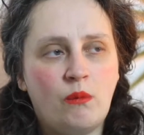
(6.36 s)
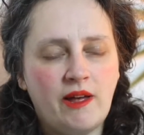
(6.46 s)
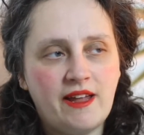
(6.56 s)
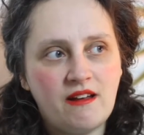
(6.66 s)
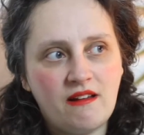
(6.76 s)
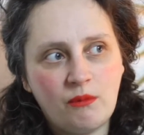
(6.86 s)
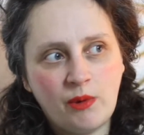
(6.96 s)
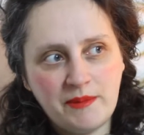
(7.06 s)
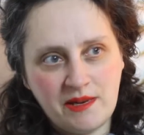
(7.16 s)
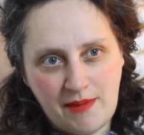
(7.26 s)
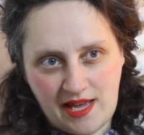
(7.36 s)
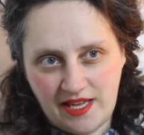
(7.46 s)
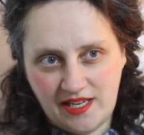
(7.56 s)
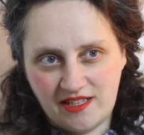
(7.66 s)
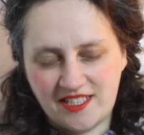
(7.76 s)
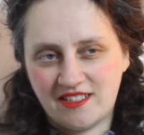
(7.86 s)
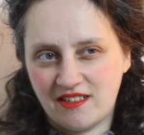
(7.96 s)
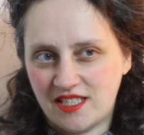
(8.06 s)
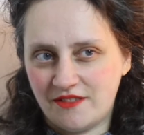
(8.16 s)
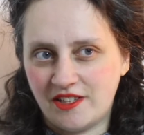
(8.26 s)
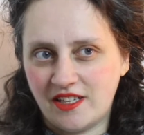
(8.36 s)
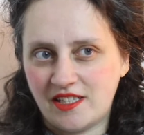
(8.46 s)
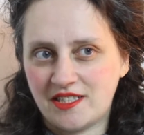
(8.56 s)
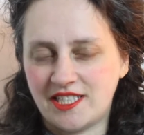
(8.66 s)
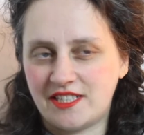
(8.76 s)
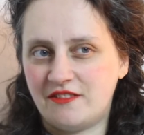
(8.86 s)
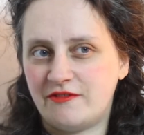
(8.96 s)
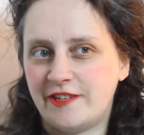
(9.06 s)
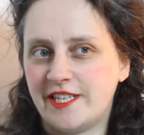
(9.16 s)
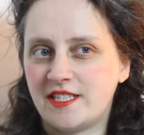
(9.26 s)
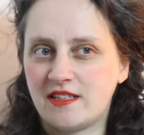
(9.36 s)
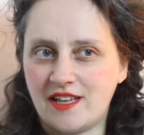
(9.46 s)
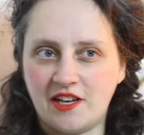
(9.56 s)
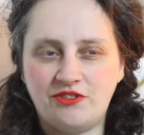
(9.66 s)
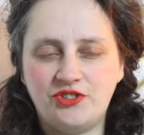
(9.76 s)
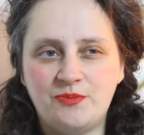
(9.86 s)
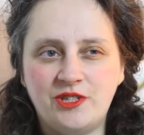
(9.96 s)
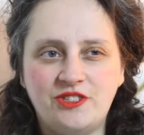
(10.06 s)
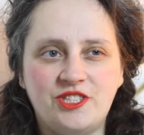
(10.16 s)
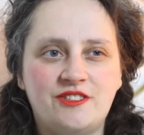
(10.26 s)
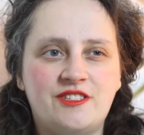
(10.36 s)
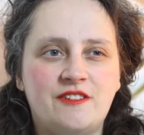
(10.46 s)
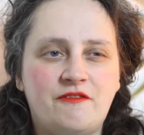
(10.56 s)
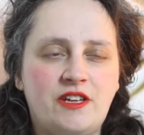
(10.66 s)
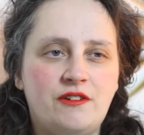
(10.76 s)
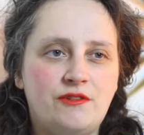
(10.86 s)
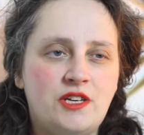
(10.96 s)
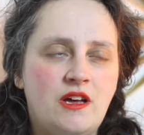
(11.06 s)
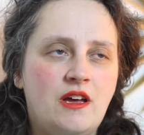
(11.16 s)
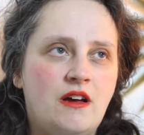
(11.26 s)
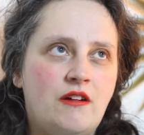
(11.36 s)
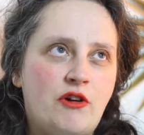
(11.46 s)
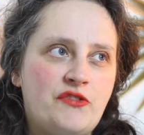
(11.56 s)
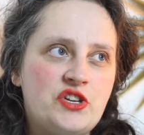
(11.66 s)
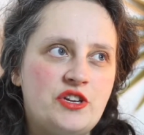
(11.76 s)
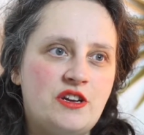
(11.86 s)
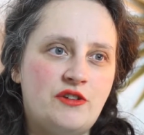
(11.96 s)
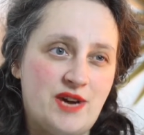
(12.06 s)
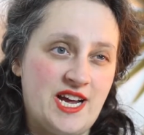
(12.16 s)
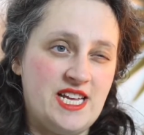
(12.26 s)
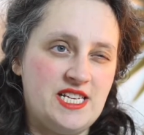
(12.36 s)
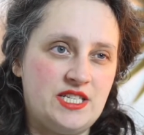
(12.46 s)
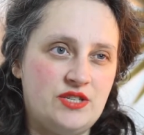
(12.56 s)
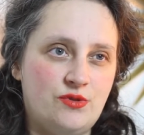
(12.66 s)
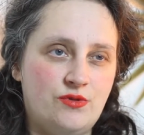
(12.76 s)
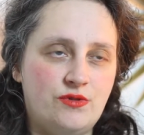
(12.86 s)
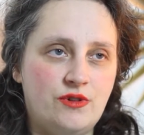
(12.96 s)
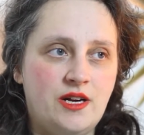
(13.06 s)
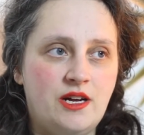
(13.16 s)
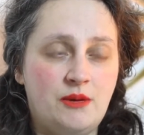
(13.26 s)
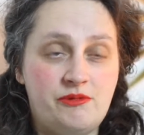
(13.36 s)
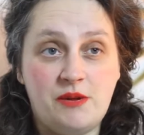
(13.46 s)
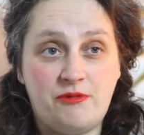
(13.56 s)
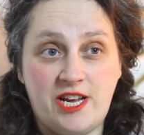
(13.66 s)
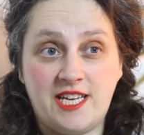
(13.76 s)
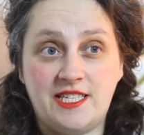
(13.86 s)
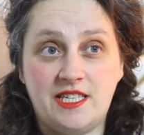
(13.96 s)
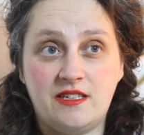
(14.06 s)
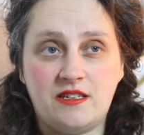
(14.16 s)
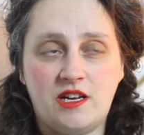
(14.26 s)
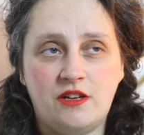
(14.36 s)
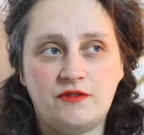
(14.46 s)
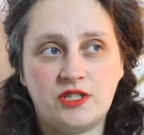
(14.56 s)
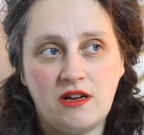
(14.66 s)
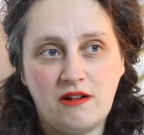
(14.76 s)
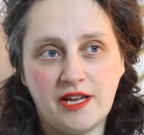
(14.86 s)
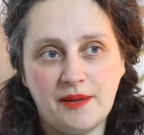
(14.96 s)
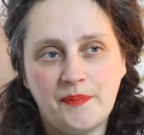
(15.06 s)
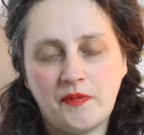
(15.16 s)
When women make scientific discoveries, their contributions to the field are often erased or appropriated over time.